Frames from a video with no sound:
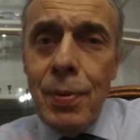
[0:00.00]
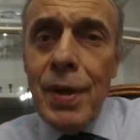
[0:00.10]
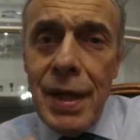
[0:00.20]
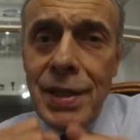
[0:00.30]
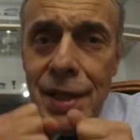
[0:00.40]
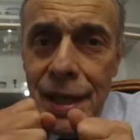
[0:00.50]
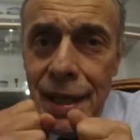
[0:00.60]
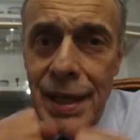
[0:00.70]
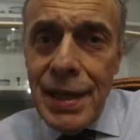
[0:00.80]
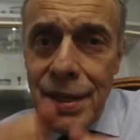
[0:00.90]
put it as
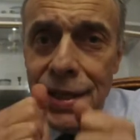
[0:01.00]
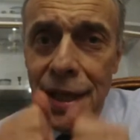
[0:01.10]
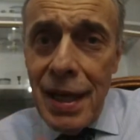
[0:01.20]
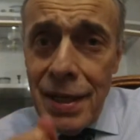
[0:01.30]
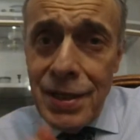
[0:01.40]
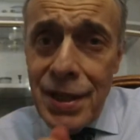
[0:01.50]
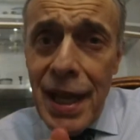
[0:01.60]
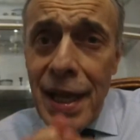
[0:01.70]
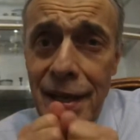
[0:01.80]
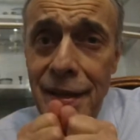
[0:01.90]
easy to
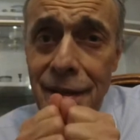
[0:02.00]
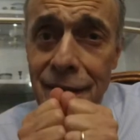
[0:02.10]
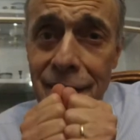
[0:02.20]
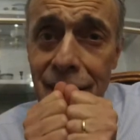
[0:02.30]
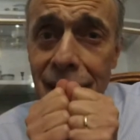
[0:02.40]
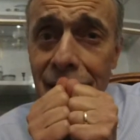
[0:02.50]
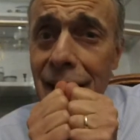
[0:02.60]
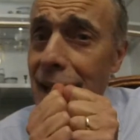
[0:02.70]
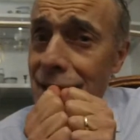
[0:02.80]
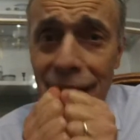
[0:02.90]
understand
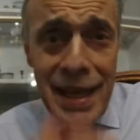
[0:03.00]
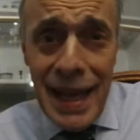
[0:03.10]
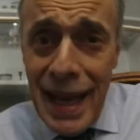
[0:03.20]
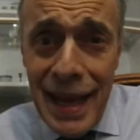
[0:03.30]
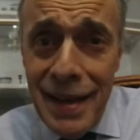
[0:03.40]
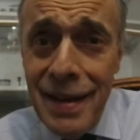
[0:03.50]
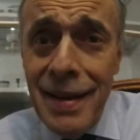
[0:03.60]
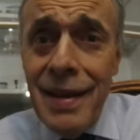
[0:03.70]
as I can.